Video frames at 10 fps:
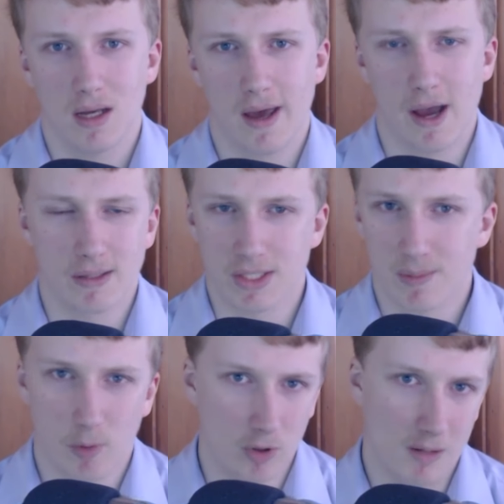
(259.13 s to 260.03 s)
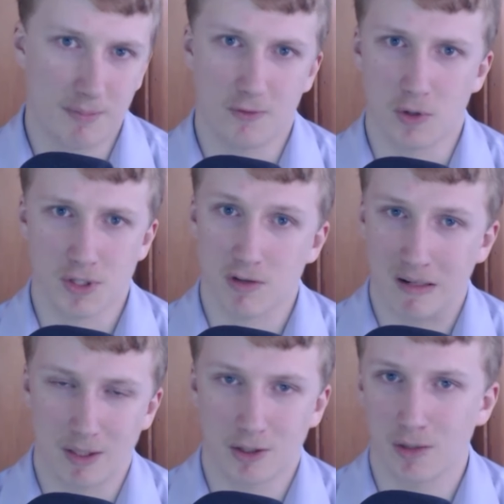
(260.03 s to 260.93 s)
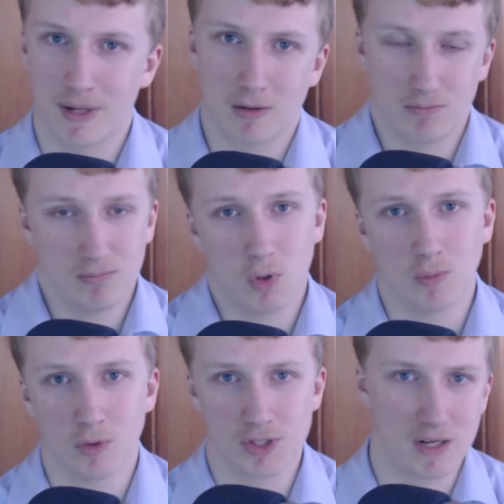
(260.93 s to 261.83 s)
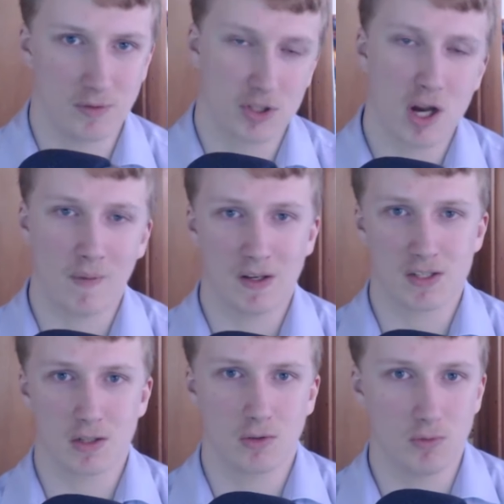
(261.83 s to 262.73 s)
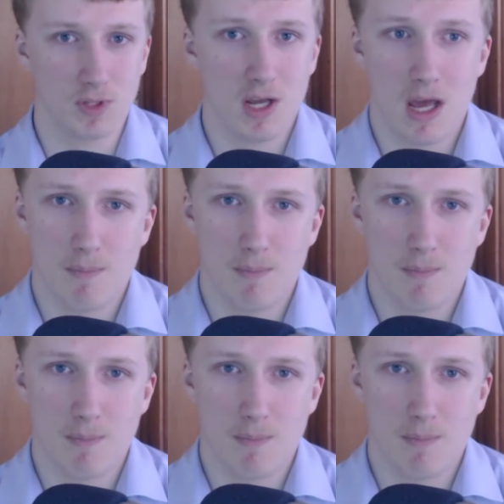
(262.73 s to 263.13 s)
uh, to sum it all up before I start rambling on about more and more stuff and just going around in circles,